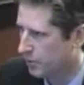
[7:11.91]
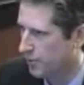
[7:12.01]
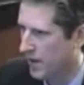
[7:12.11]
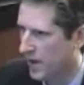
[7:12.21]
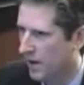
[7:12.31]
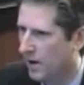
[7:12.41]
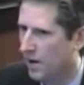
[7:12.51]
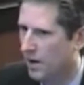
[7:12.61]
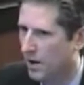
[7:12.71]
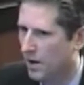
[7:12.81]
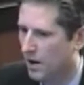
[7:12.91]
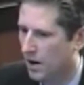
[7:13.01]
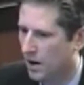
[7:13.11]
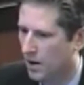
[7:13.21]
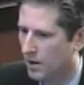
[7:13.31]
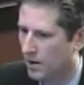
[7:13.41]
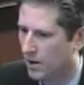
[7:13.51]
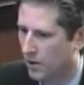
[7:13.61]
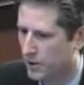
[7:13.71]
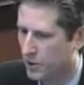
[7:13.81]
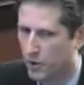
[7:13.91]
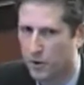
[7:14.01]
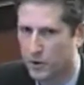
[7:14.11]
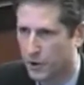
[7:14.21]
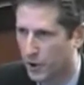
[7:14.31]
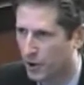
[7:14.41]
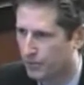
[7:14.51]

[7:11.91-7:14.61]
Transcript: Japan nearly 2 years ago.